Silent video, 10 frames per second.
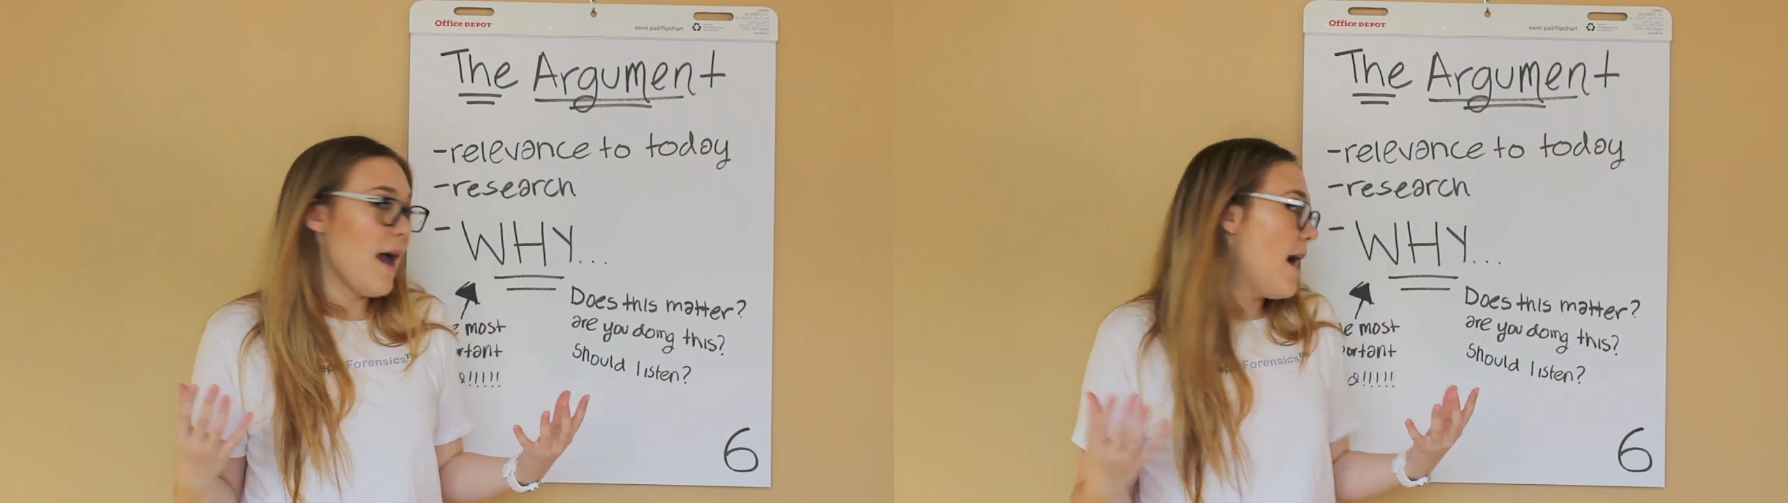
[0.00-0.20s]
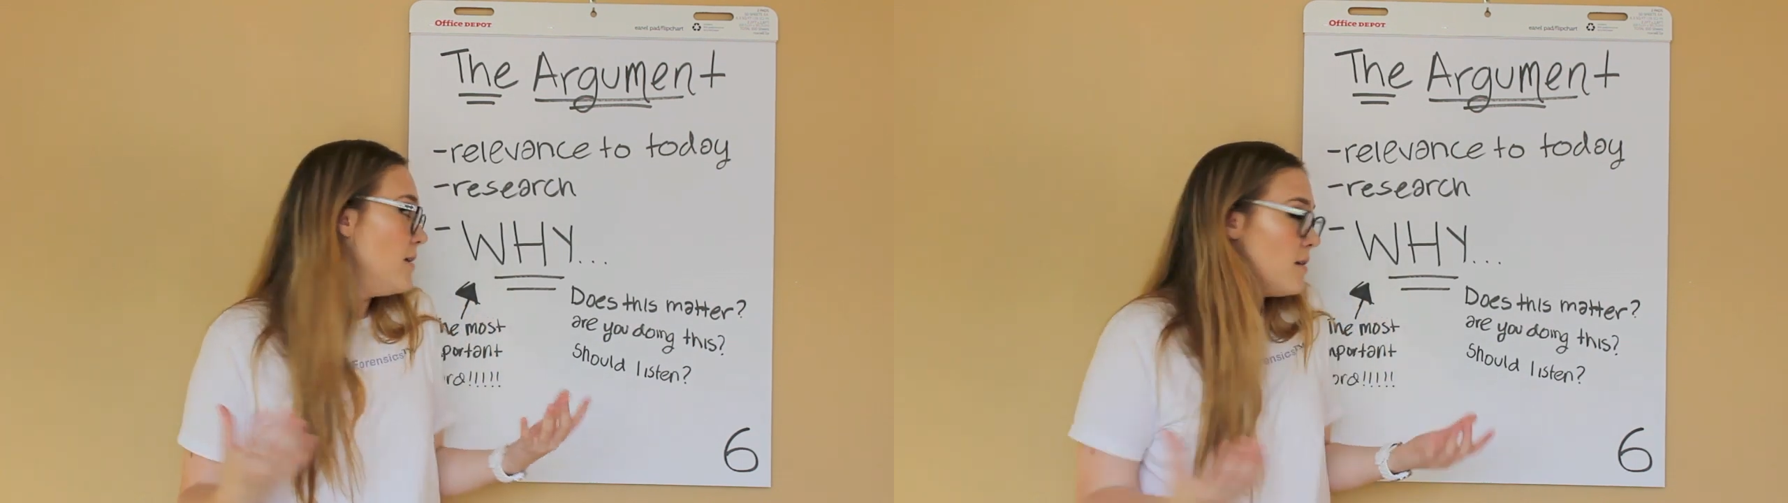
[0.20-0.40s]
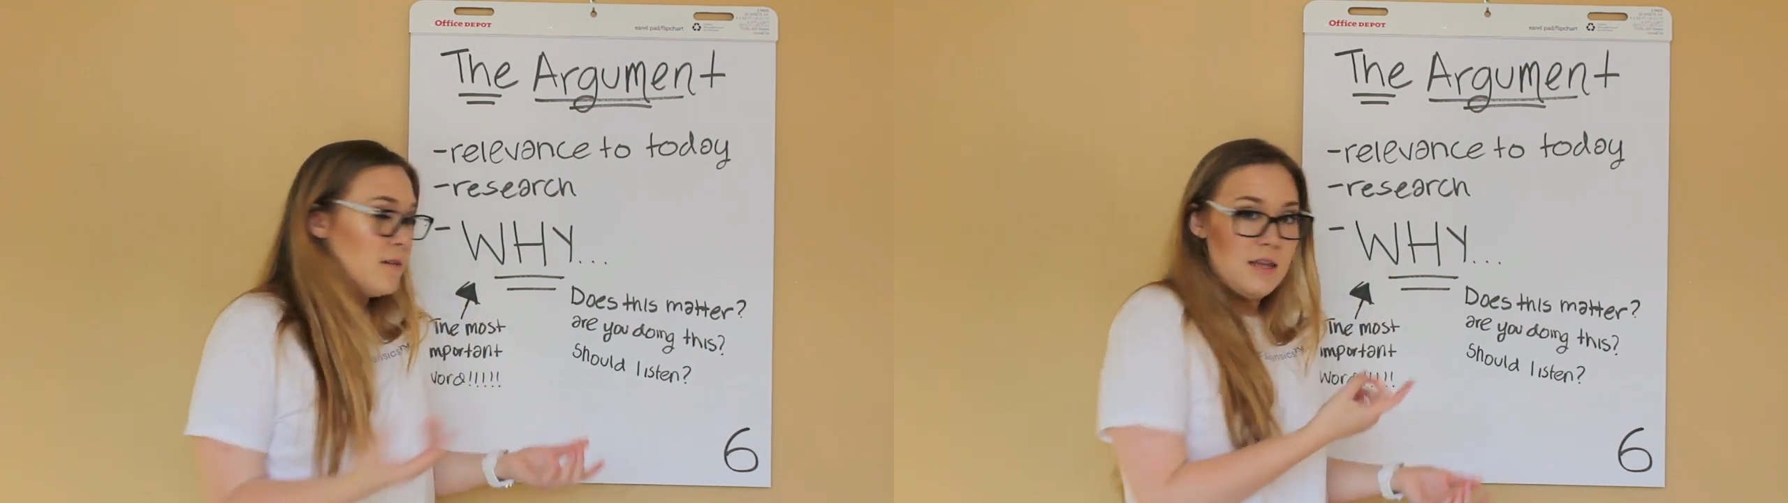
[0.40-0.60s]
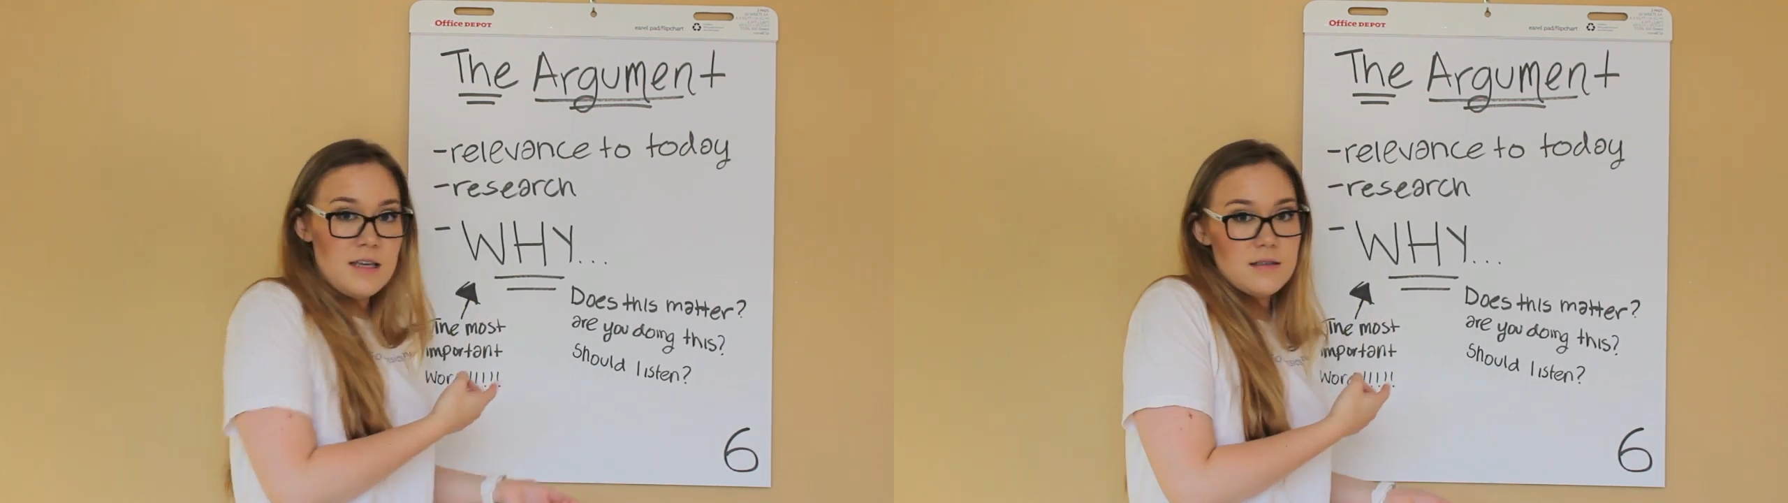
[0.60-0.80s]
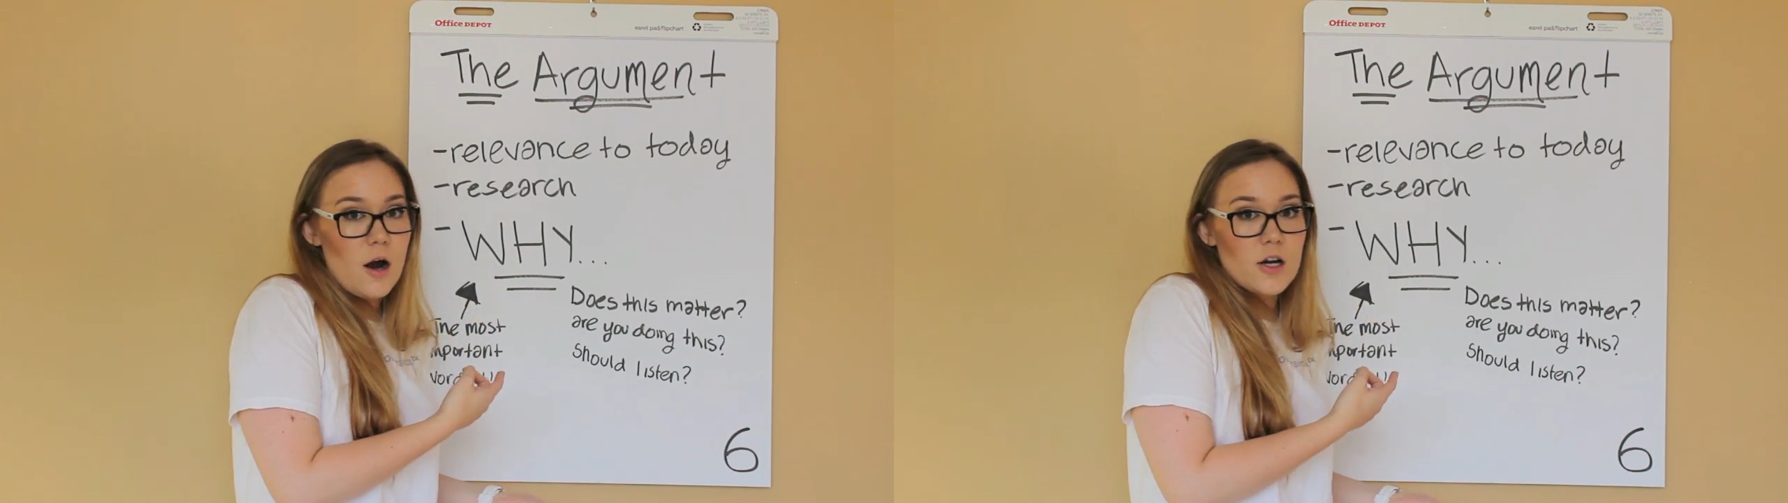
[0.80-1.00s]
as
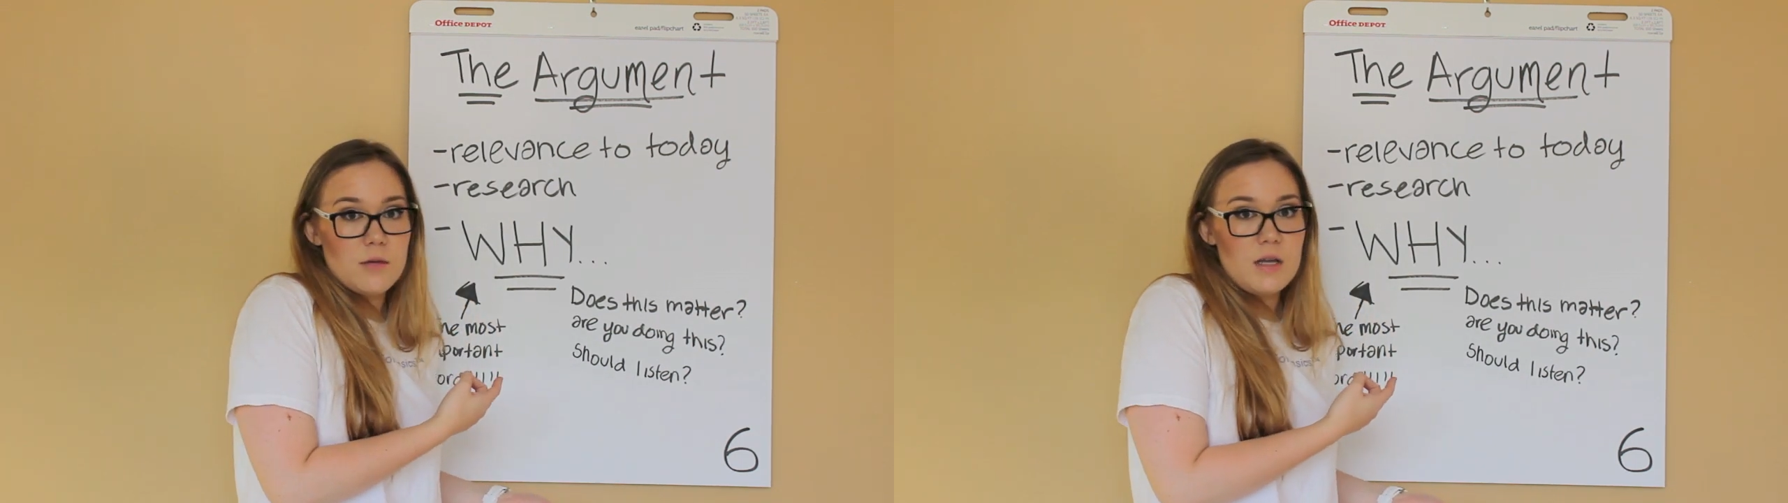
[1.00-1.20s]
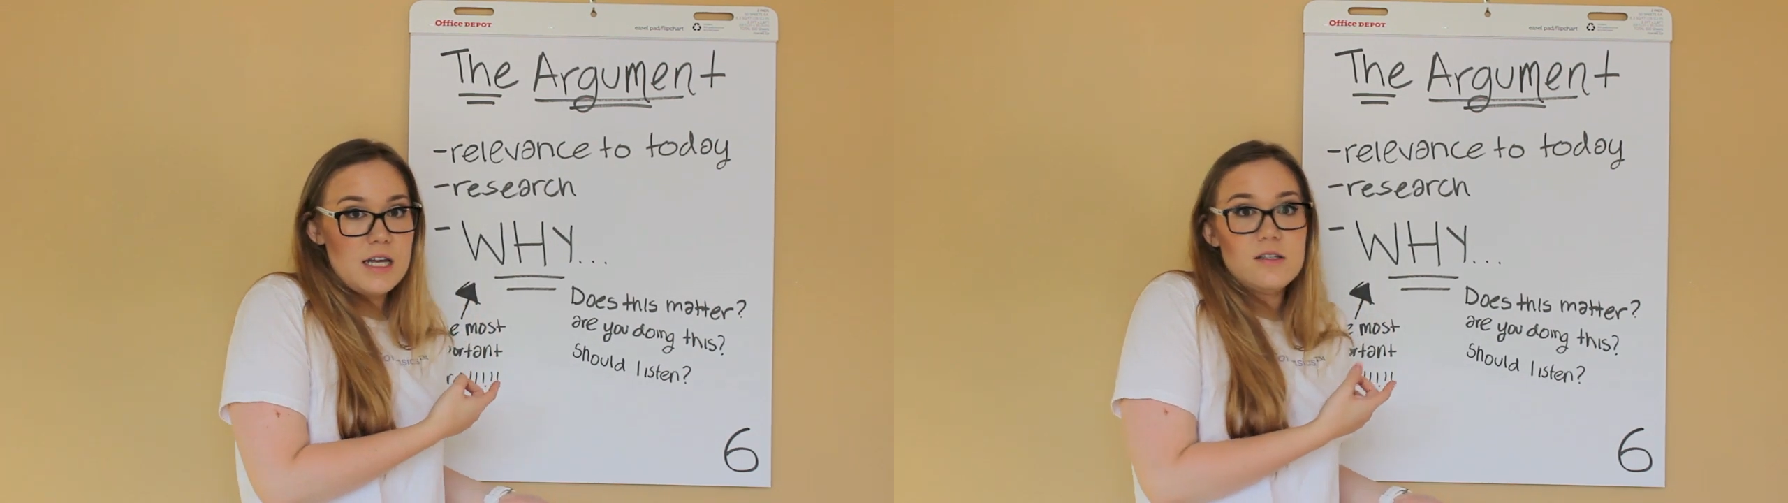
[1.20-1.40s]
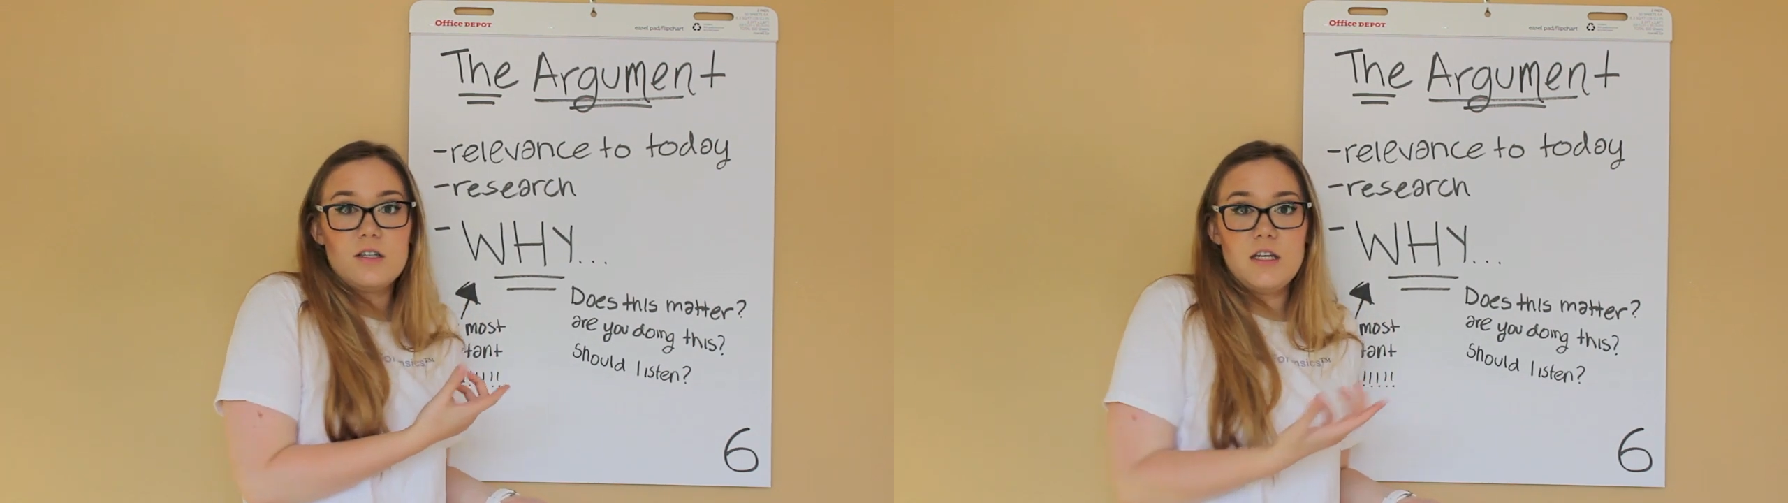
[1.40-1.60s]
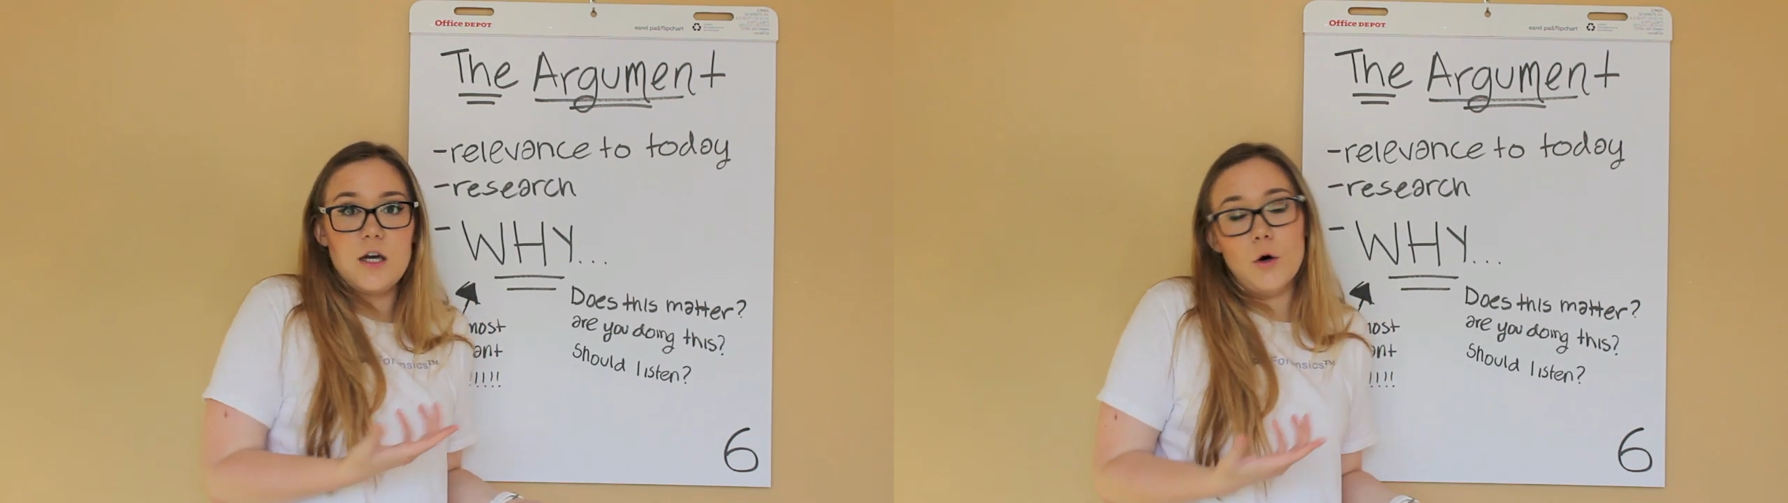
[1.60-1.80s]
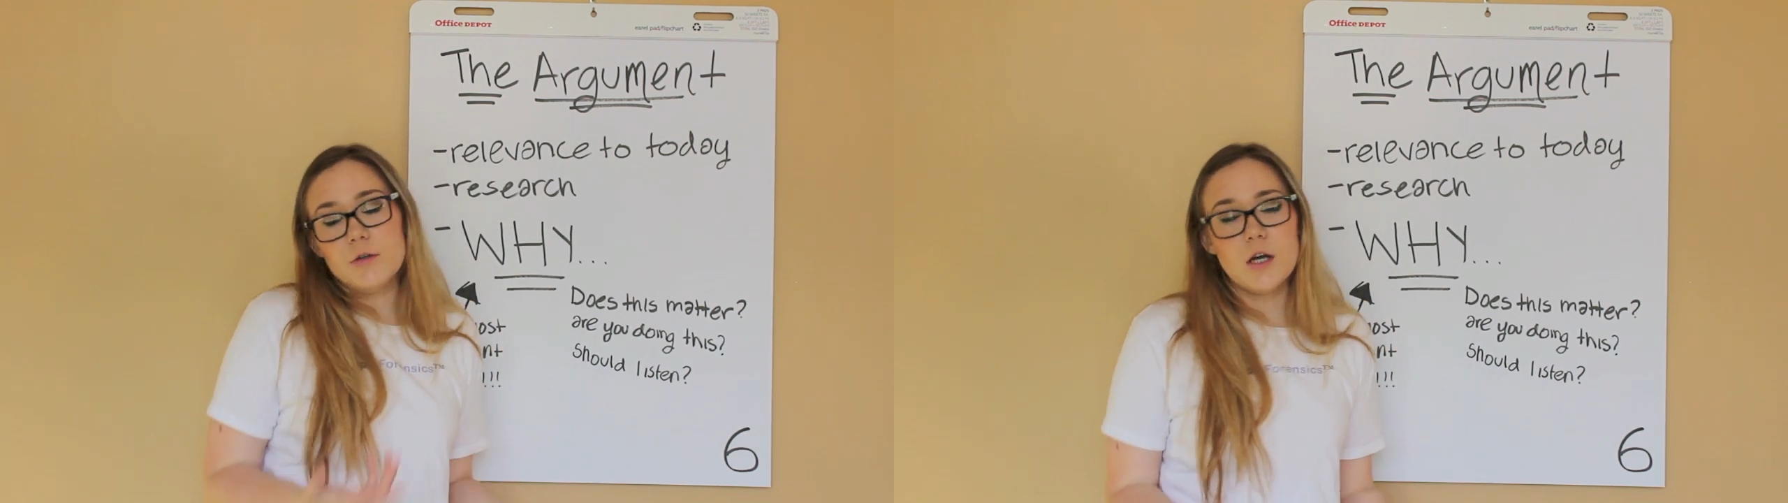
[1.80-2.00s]
this argument is to you.